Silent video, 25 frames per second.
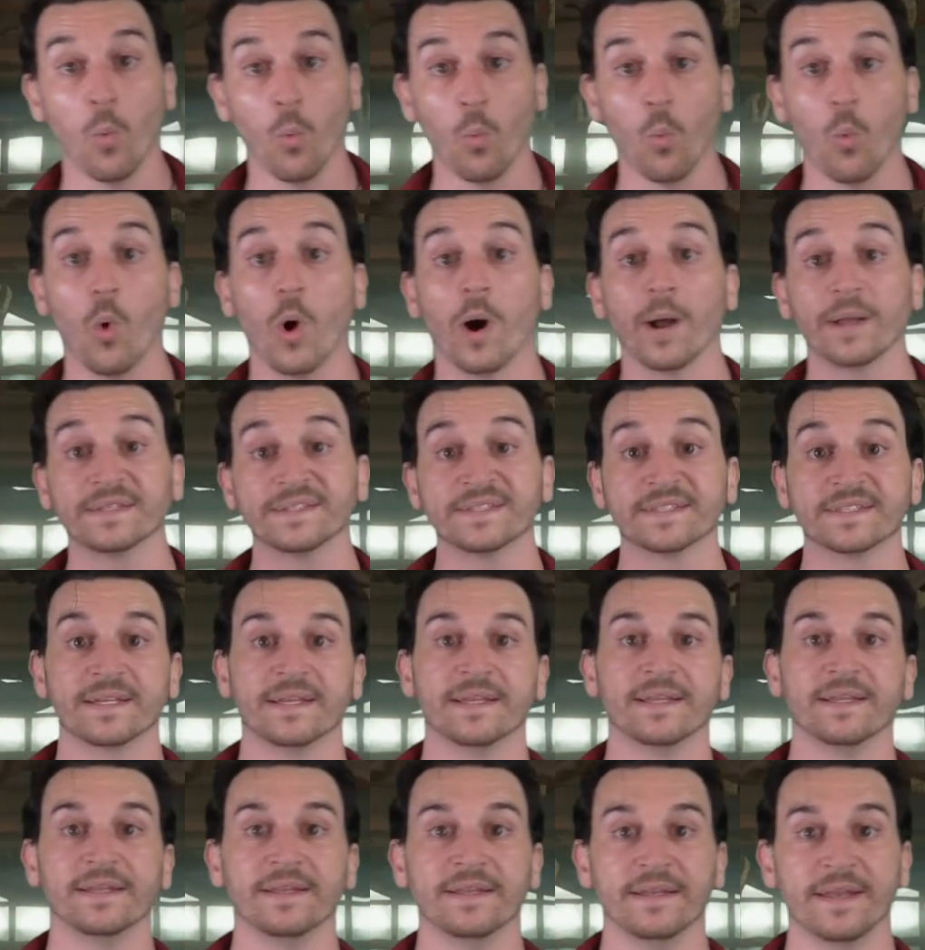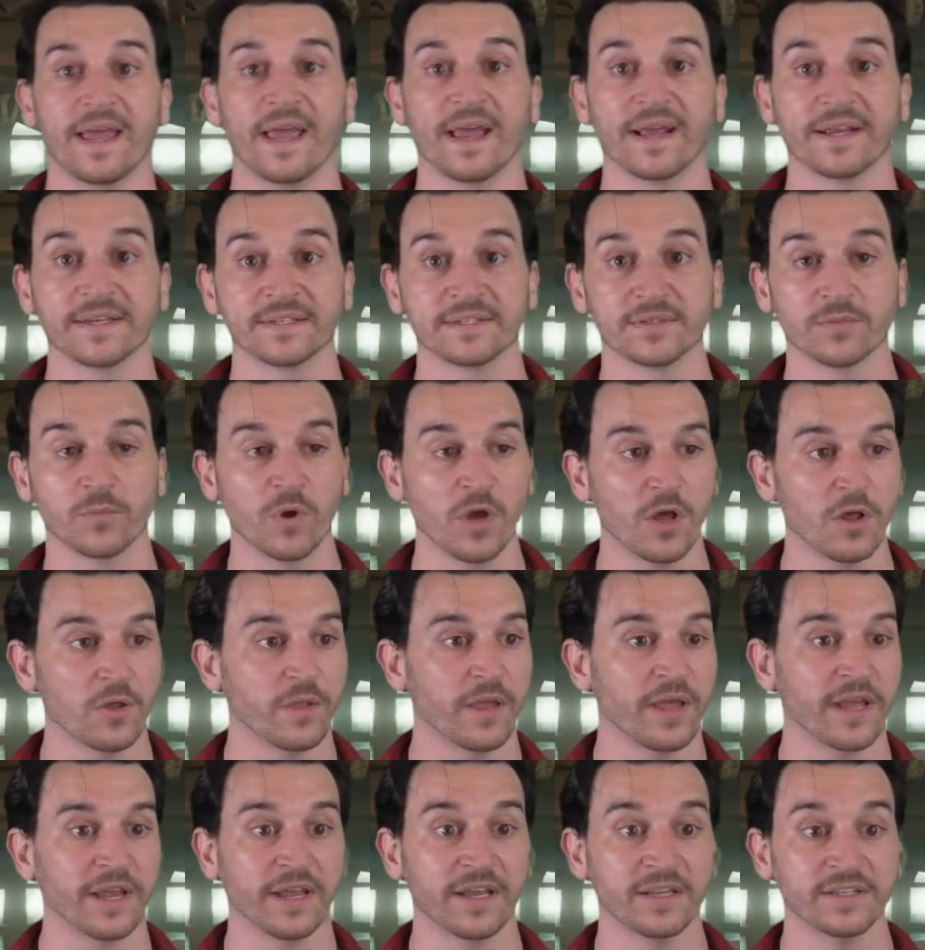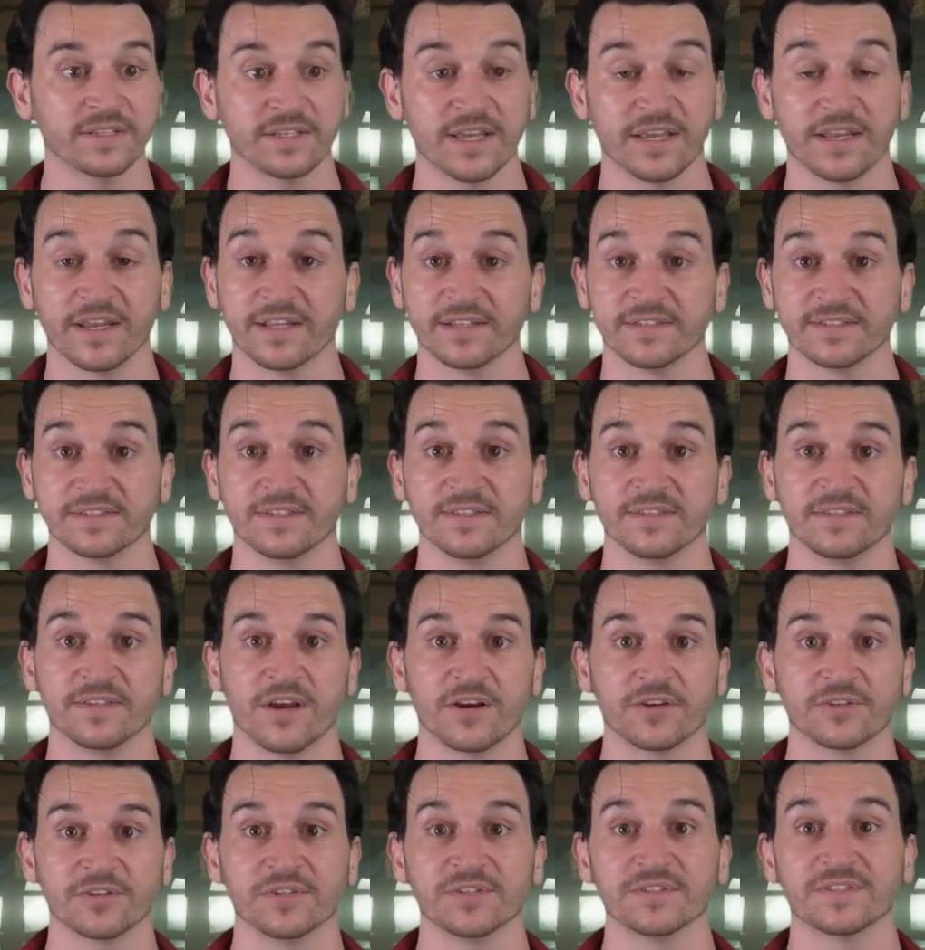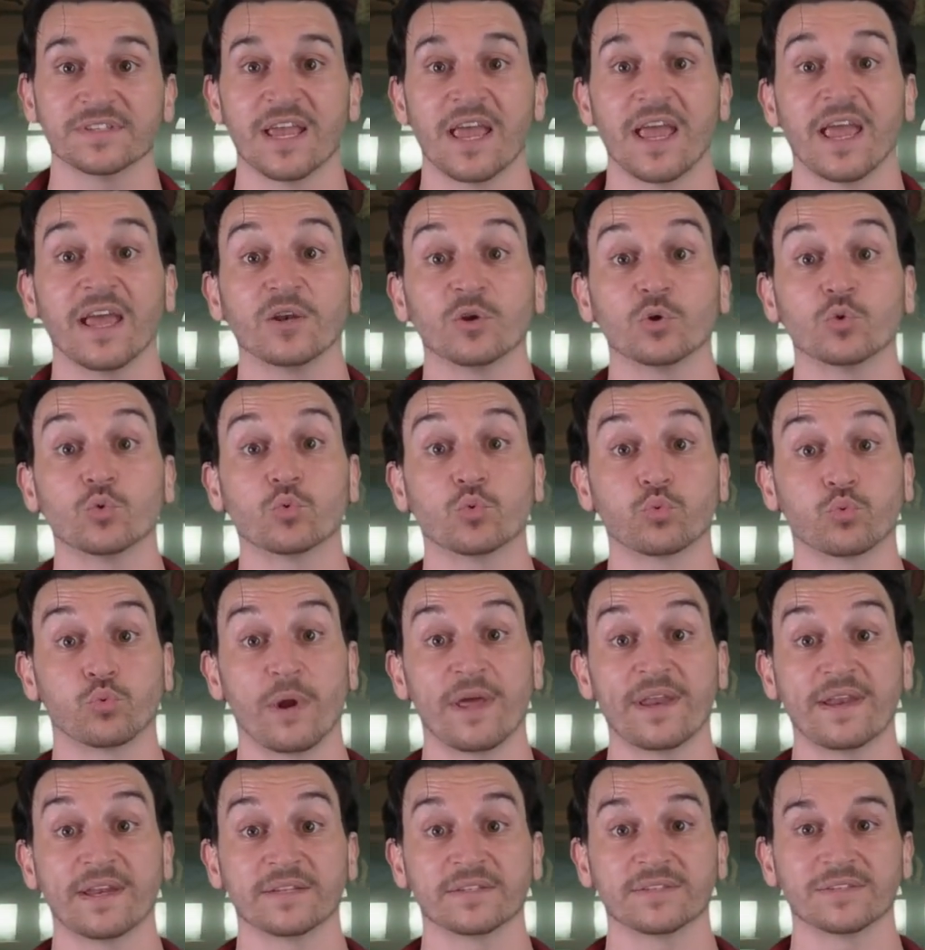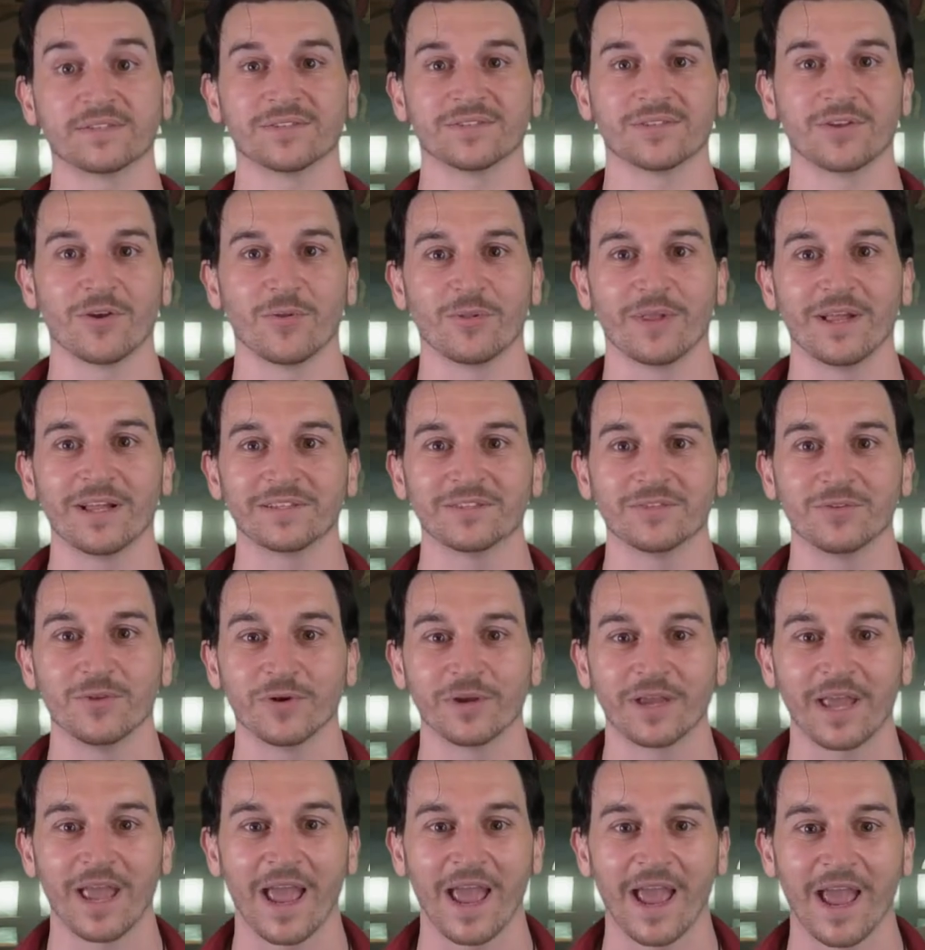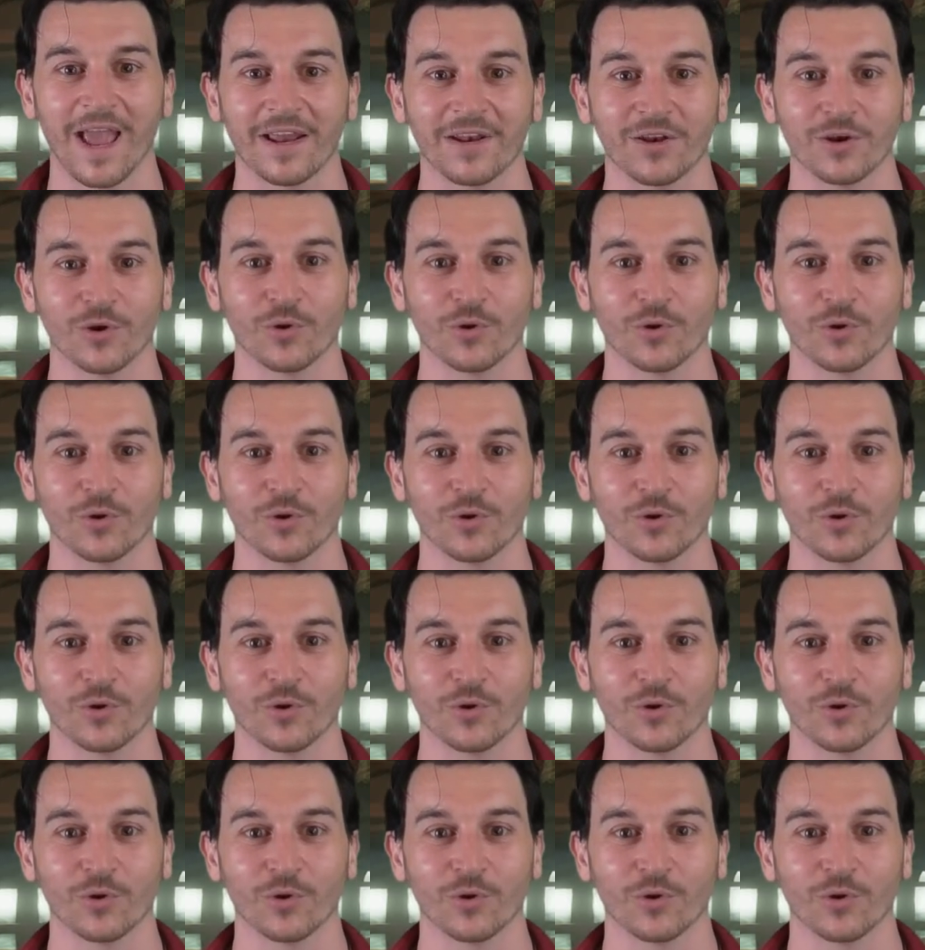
What's next? Well, like I said, it's deductions and credits. So let's look at